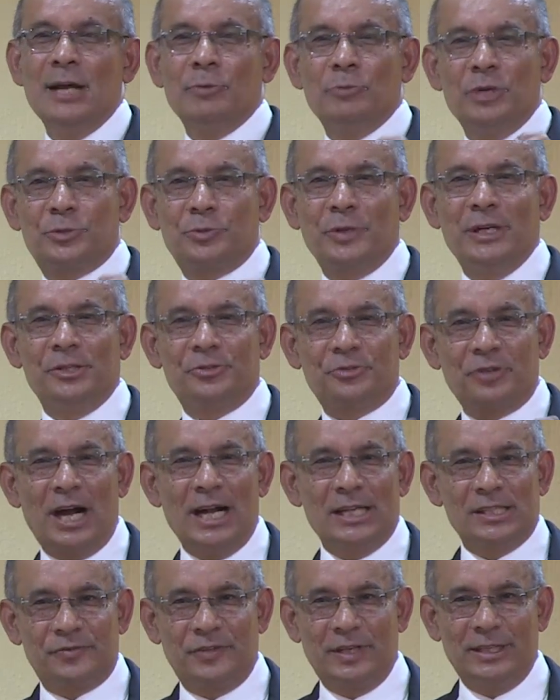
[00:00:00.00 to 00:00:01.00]
which will
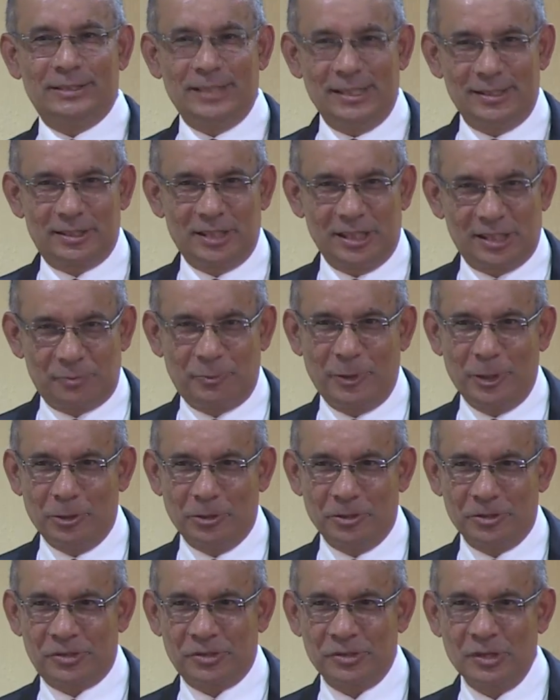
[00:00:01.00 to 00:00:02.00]
transfer these
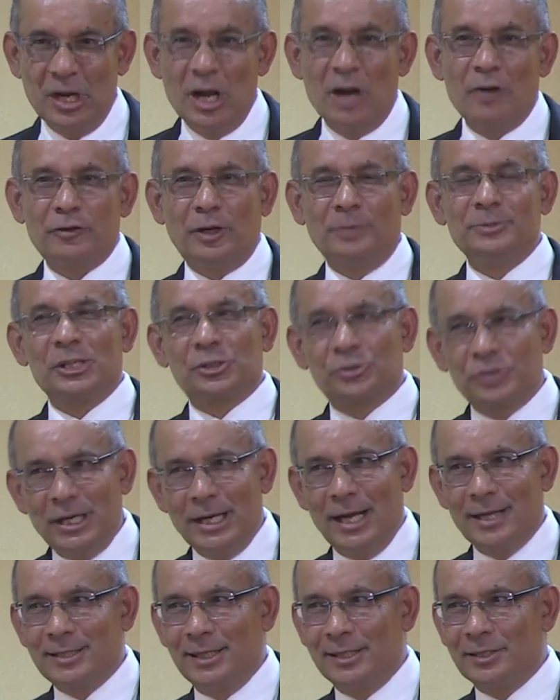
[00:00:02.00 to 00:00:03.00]
disputes from the Sri
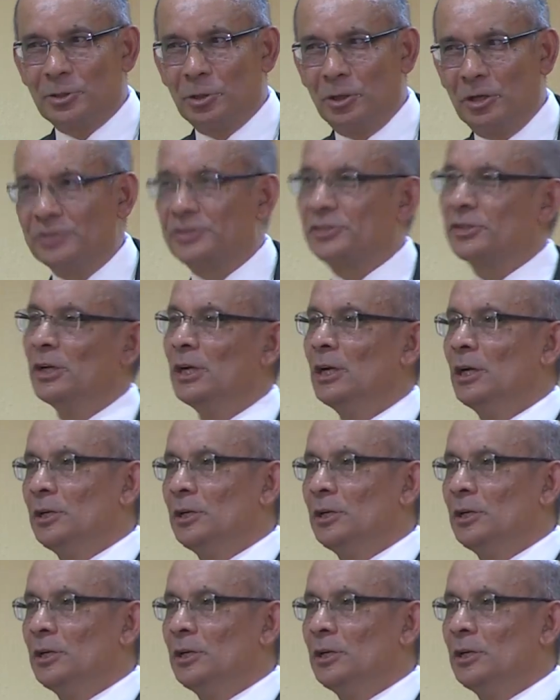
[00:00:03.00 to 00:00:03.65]
Lankan courts